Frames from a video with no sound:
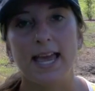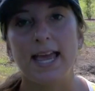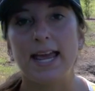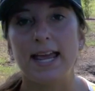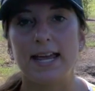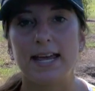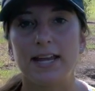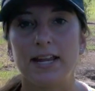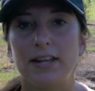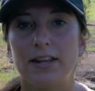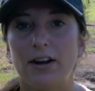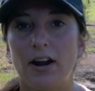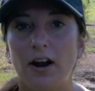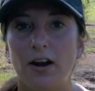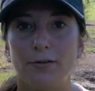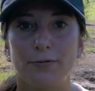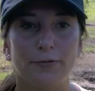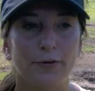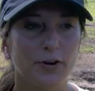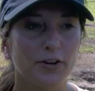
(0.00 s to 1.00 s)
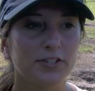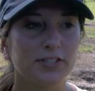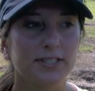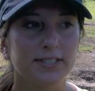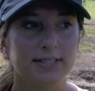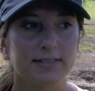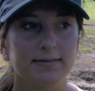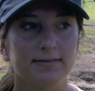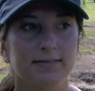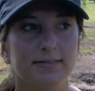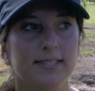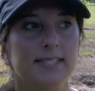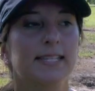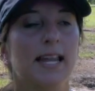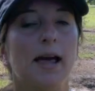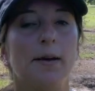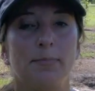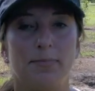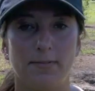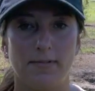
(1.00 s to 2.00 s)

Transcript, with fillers: And our first step